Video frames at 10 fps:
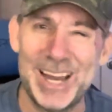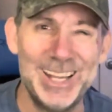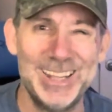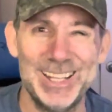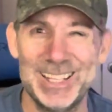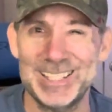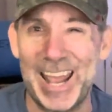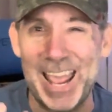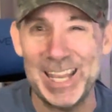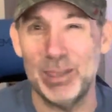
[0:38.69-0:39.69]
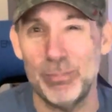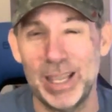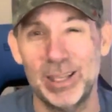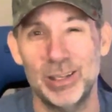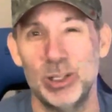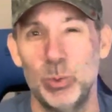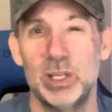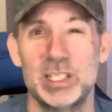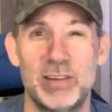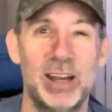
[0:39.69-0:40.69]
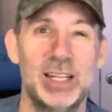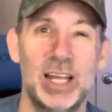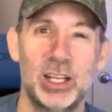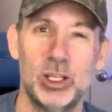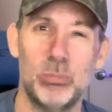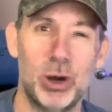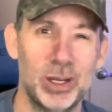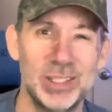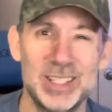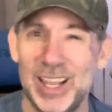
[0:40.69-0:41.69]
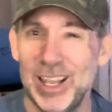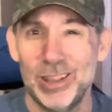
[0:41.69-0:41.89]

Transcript: anything that's in a hanging bag at Goodwill's. I find a lot of good bargains.